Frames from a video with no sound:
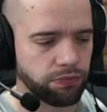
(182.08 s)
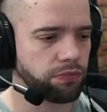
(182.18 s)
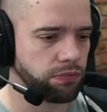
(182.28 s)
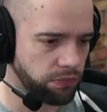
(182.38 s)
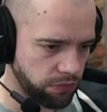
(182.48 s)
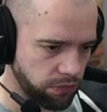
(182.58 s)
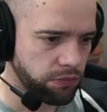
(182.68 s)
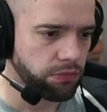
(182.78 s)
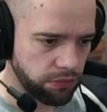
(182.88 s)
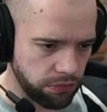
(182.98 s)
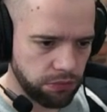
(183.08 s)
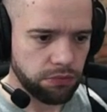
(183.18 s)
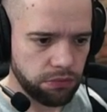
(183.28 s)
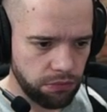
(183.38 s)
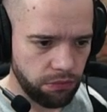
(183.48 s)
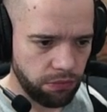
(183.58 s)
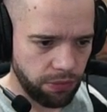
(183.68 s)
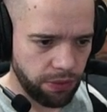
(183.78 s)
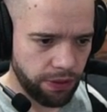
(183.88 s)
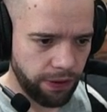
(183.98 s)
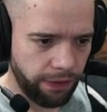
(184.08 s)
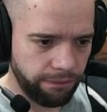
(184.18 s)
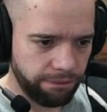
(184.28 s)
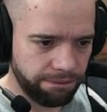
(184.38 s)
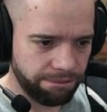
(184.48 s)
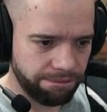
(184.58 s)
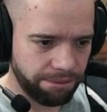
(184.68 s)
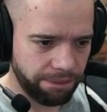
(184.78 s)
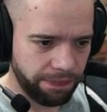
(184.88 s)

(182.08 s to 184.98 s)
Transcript: No one is speaking in this clip.